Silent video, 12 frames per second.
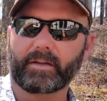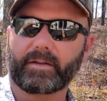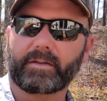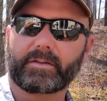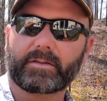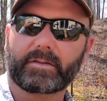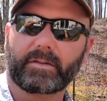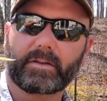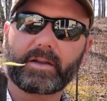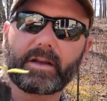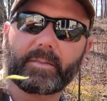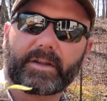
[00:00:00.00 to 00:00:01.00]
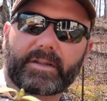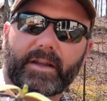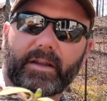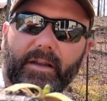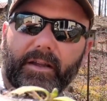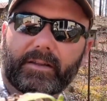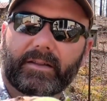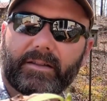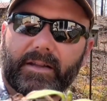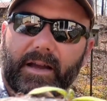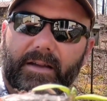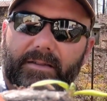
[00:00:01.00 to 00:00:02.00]
You can just look at them and tell, like this
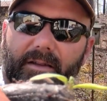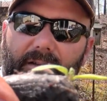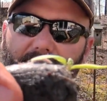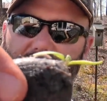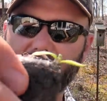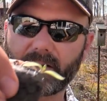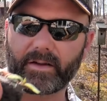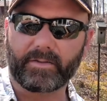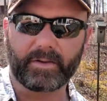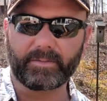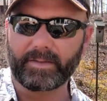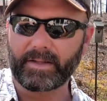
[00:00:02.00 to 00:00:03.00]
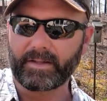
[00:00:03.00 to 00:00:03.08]
guy's all leaned over.